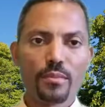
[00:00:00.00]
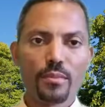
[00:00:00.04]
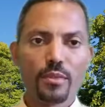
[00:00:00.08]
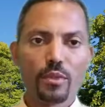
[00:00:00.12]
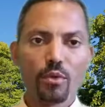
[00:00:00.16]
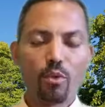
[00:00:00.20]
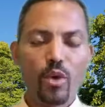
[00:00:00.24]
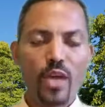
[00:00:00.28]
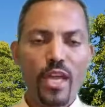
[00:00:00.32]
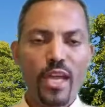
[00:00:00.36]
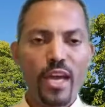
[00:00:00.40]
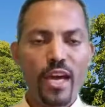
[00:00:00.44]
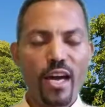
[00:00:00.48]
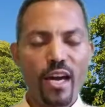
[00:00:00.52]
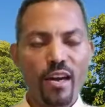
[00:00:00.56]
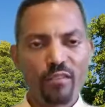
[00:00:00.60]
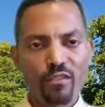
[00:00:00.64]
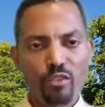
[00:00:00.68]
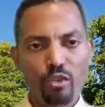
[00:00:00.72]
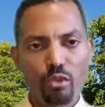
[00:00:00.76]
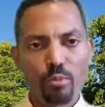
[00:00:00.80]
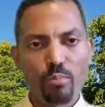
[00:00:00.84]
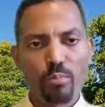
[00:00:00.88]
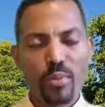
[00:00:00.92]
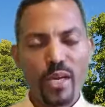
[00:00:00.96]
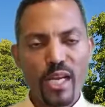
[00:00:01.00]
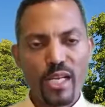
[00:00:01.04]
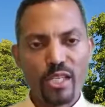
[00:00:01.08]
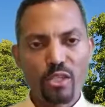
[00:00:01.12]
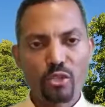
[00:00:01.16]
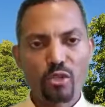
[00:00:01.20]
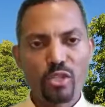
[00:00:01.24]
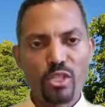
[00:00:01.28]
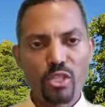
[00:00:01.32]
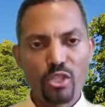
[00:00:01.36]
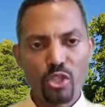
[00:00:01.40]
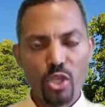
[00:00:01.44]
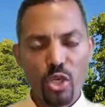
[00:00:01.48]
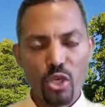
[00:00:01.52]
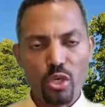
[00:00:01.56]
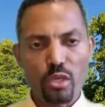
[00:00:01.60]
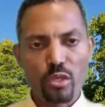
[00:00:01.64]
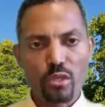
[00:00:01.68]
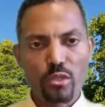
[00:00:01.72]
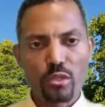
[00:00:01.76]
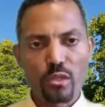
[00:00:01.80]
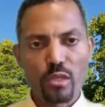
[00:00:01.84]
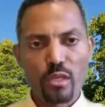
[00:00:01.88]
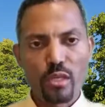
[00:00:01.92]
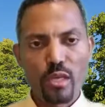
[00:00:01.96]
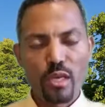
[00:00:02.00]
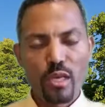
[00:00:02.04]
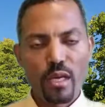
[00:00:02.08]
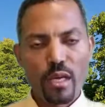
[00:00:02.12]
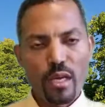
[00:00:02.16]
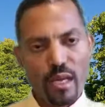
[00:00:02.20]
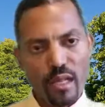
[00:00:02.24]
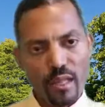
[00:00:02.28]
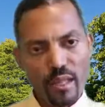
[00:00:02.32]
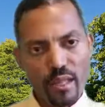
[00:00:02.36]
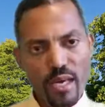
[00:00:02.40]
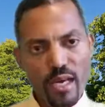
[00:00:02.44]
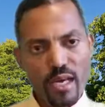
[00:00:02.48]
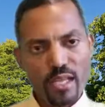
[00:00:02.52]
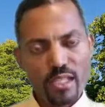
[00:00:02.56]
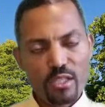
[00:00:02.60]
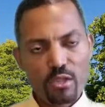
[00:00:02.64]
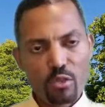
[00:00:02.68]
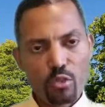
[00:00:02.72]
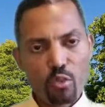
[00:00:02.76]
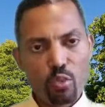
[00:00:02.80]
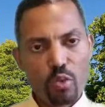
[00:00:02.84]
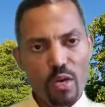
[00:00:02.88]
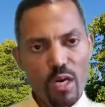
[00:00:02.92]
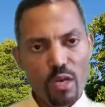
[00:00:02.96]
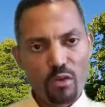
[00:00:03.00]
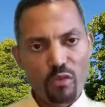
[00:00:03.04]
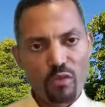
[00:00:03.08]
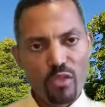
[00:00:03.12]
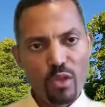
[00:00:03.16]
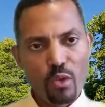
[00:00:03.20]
We have to pray to discern. That's one of the